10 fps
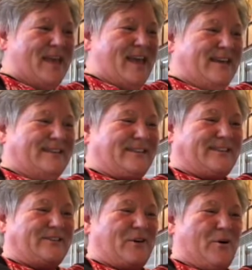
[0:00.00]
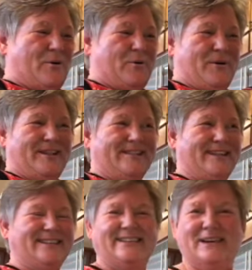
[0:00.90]
So
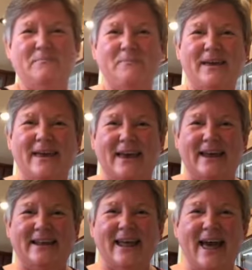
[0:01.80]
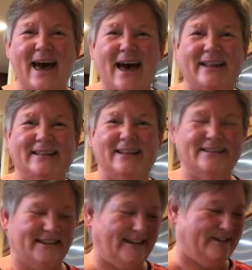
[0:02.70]
let's jump in and
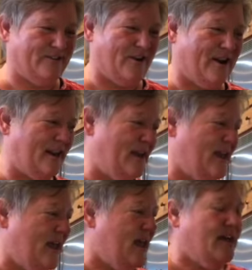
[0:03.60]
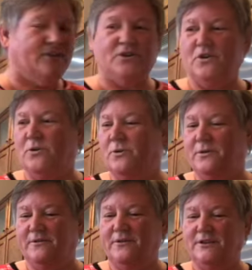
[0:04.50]
let's get started. So
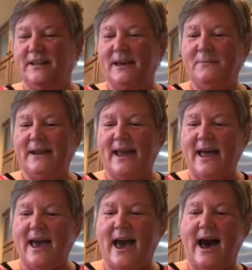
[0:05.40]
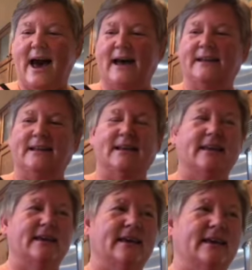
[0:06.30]
the first thing I'm going to add
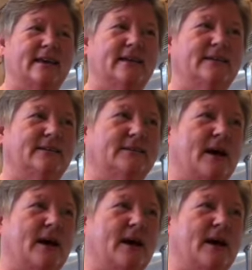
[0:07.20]
is